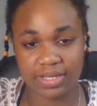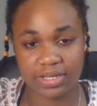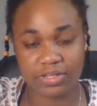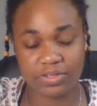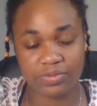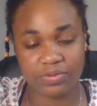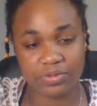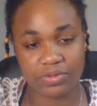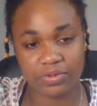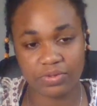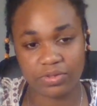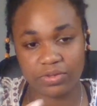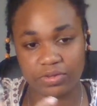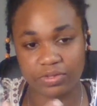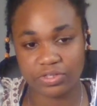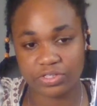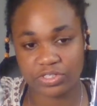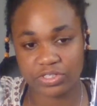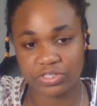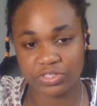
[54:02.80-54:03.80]
and you no
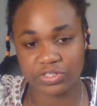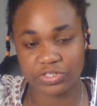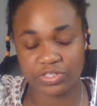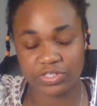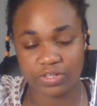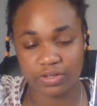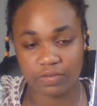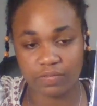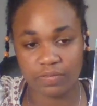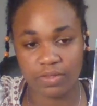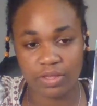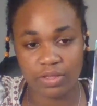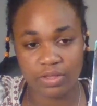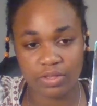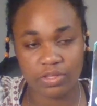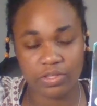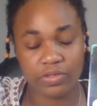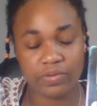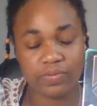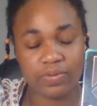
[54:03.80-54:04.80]
longer judge yourself,
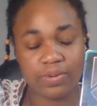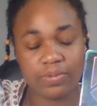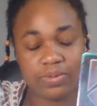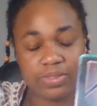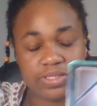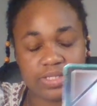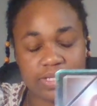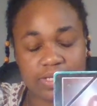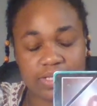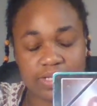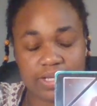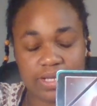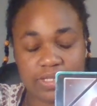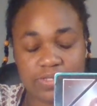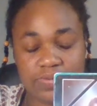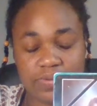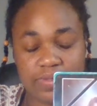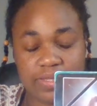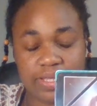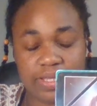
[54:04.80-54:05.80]
you were able to connect
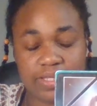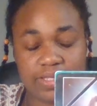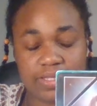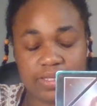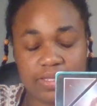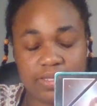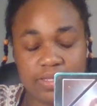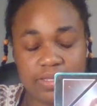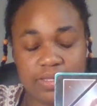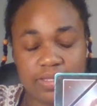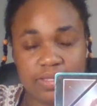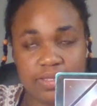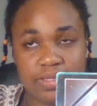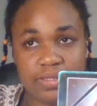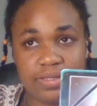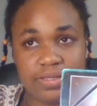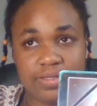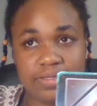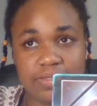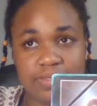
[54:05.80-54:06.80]
with, like
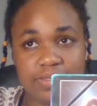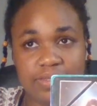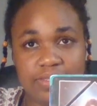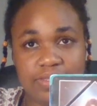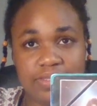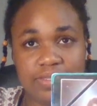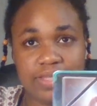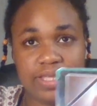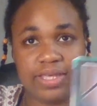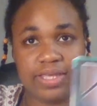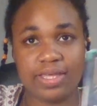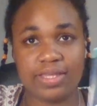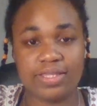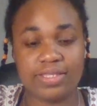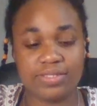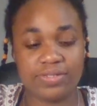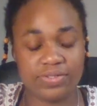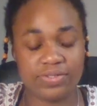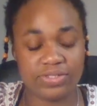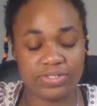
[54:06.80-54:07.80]

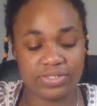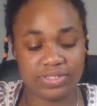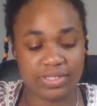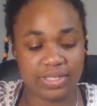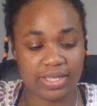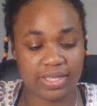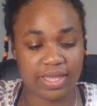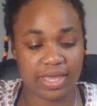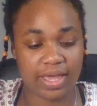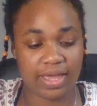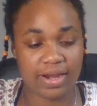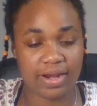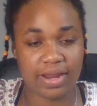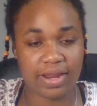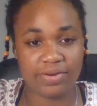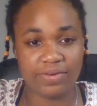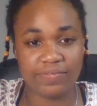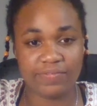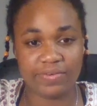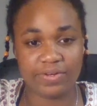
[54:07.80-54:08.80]
this was just like, I
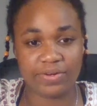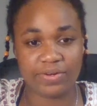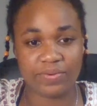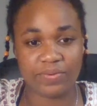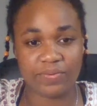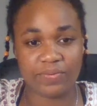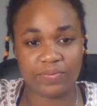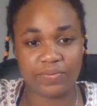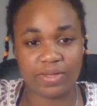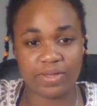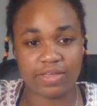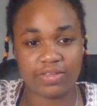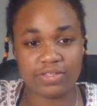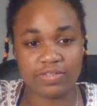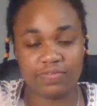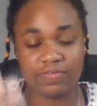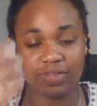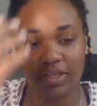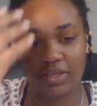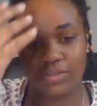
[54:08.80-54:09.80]
don't even know, I
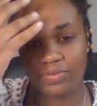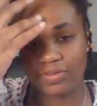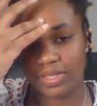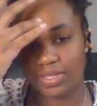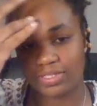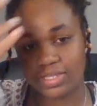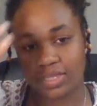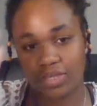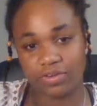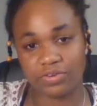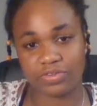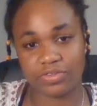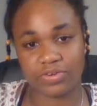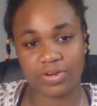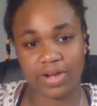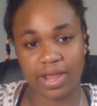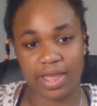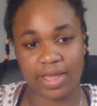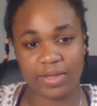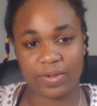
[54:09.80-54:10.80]
just feel like you guys, like, your
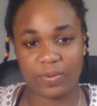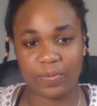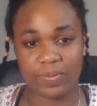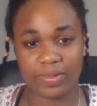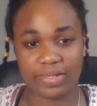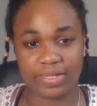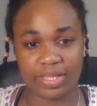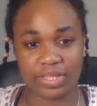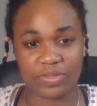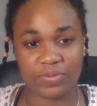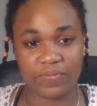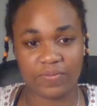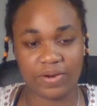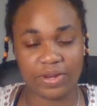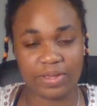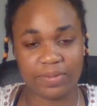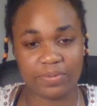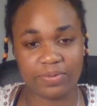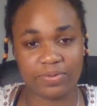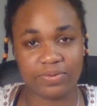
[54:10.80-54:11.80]
third eye opened. Like, you were
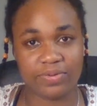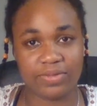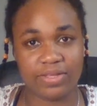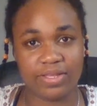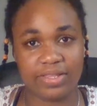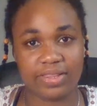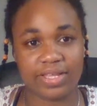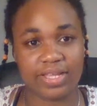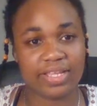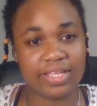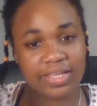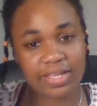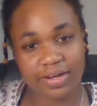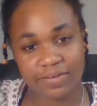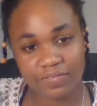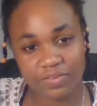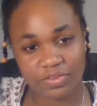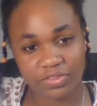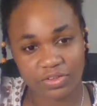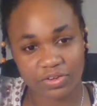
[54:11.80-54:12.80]
able, not
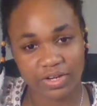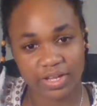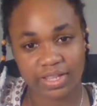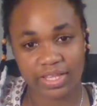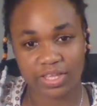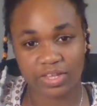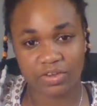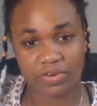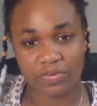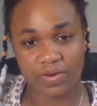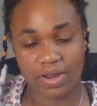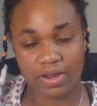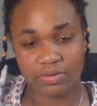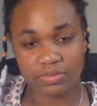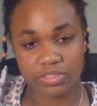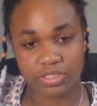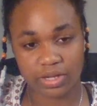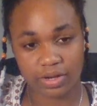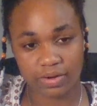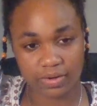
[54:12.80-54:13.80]
even your third eye, like your crown
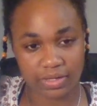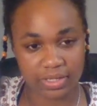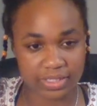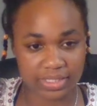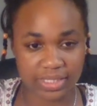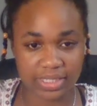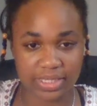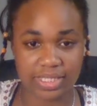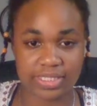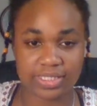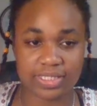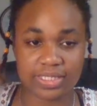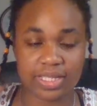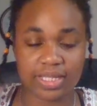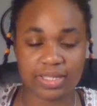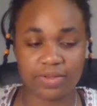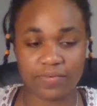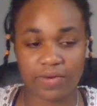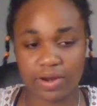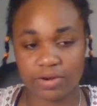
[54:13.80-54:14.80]
chakra, because like
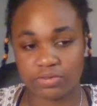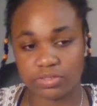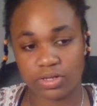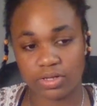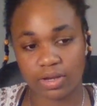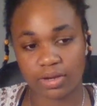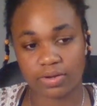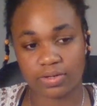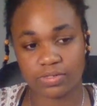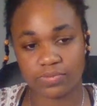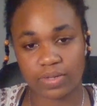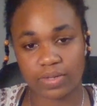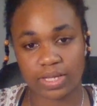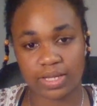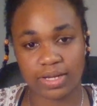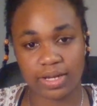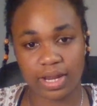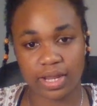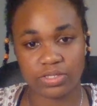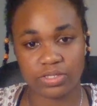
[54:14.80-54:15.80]
that crown chakra is what
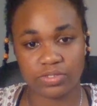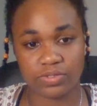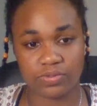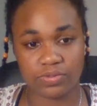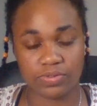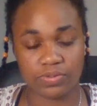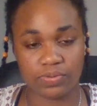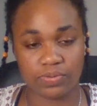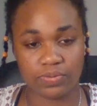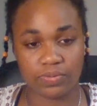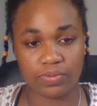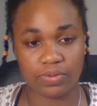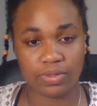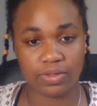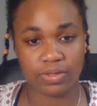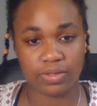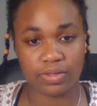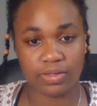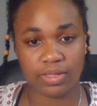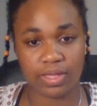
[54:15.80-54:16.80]
connects you to
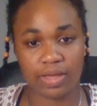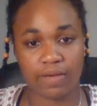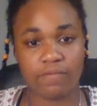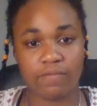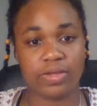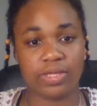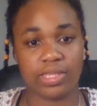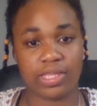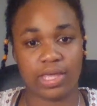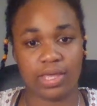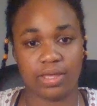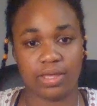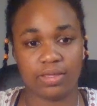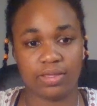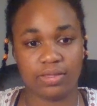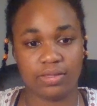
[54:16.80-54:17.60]
everything.